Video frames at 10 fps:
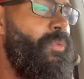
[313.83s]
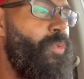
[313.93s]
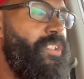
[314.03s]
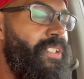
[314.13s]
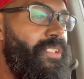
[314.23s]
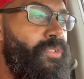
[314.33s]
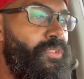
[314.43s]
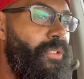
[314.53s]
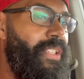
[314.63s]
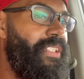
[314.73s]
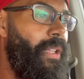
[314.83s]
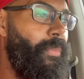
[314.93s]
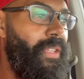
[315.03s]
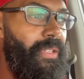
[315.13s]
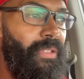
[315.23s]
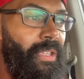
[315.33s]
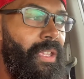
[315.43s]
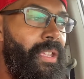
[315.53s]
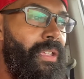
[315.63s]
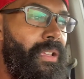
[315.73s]
which is usually something
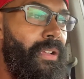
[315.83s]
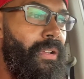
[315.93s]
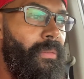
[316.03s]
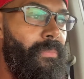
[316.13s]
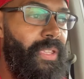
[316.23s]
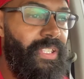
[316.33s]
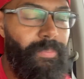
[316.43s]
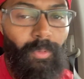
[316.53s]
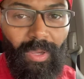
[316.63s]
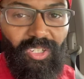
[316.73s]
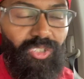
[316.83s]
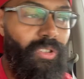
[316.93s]
inspirational,